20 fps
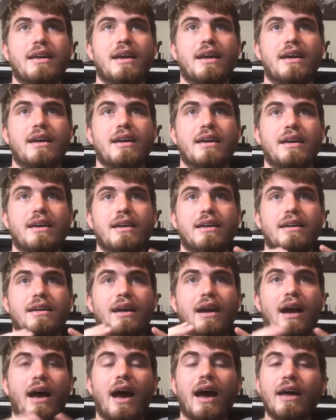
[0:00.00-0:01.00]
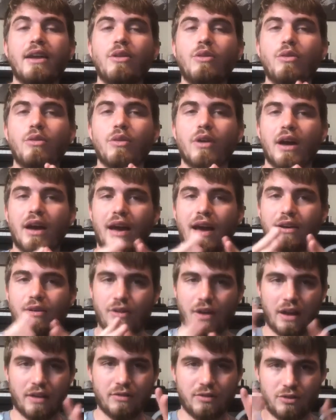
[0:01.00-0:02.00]
I
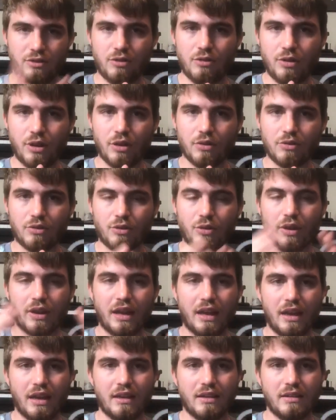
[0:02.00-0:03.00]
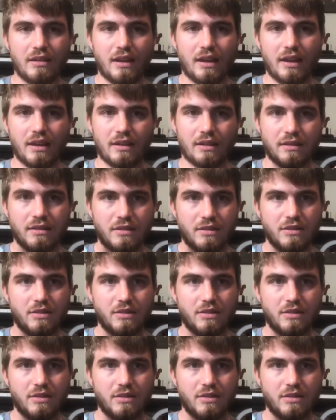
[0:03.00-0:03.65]
don't have Studio, so I can't like